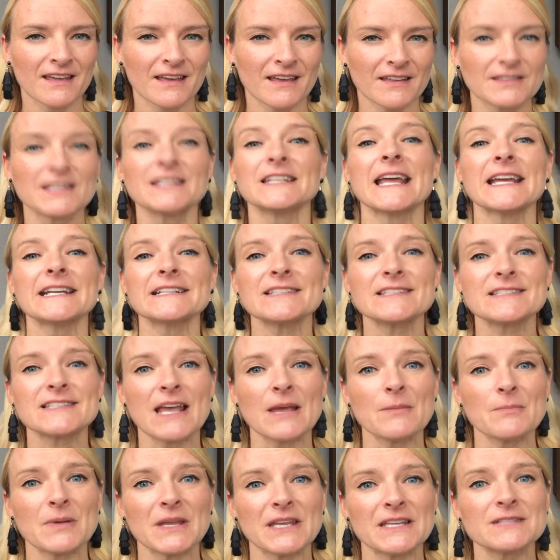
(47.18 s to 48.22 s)
The next
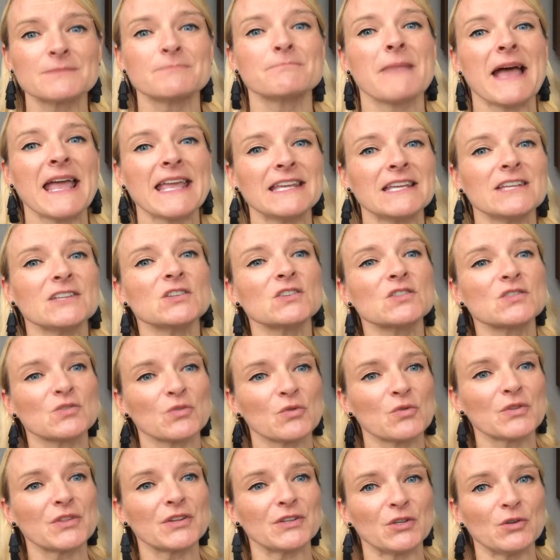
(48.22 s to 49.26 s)
step is making
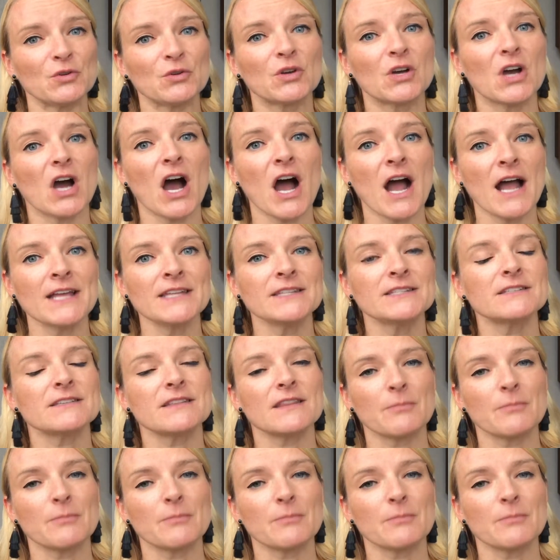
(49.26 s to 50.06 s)
sure that you guide